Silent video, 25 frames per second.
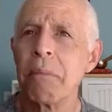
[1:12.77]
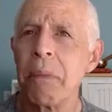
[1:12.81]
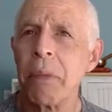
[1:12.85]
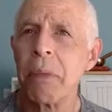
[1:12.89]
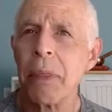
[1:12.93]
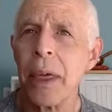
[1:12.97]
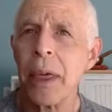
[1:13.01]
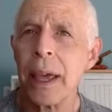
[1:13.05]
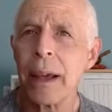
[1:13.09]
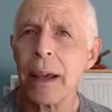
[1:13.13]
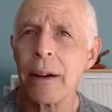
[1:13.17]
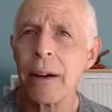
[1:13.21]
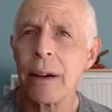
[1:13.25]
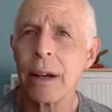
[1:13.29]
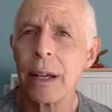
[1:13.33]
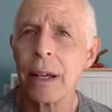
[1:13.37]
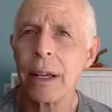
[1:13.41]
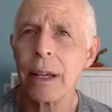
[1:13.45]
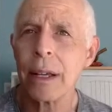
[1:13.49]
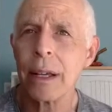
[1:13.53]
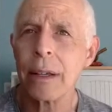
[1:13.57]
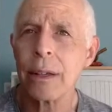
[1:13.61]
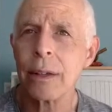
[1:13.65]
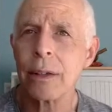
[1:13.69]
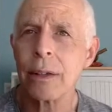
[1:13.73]
there
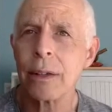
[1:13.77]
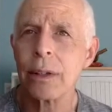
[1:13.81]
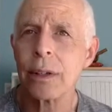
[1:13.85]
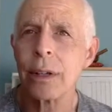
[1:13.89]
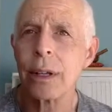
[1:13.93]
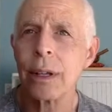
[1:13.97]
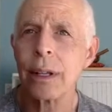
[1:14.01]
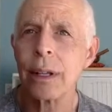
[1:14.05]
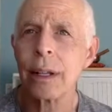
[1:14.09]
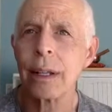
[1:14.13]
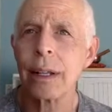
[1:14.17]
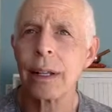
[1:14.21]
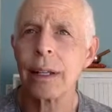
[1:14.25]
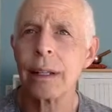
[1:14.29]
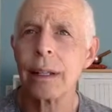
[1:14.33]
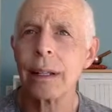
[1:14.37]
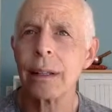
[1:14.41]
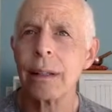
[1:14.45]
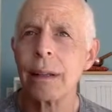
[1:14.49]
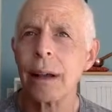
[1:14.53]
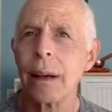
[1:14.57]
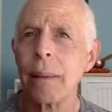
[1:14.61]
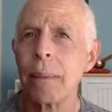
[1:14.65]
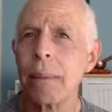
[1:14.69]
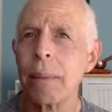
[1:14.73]
is
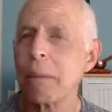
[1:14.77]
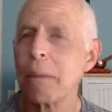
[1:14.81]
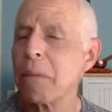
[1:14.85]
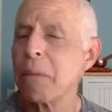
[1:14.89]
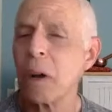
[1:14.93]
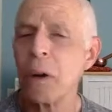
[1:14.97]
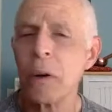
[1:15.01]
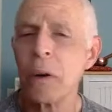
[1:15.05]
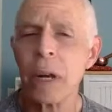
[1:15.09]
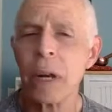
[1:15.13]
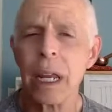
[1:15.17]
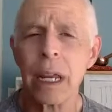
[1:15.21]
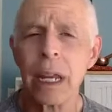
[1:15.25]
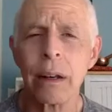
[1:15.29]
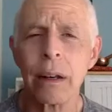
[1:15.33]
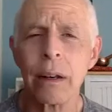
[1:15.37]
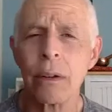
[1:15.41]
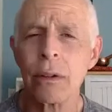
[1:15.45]
no need,